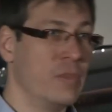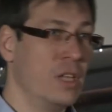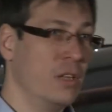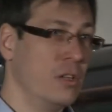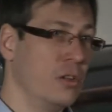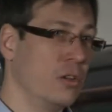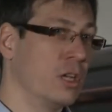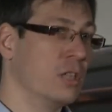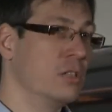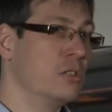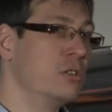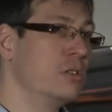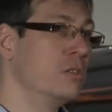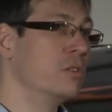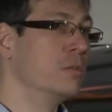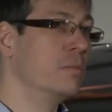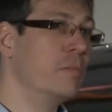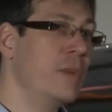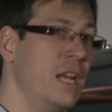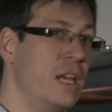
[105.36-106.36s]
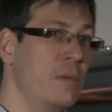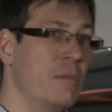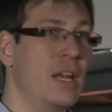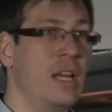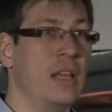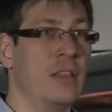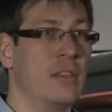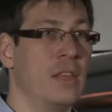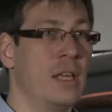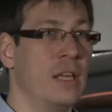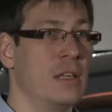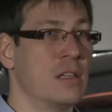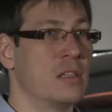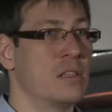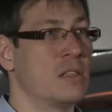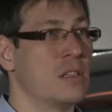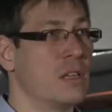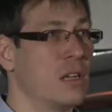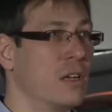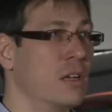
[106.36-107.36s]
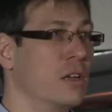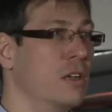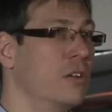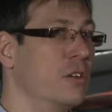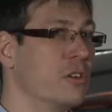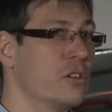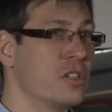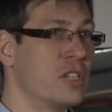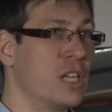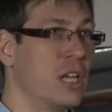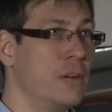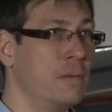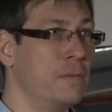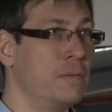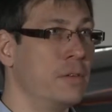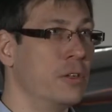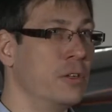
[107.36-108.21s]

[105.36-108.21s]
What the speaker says: You can do many things yourself.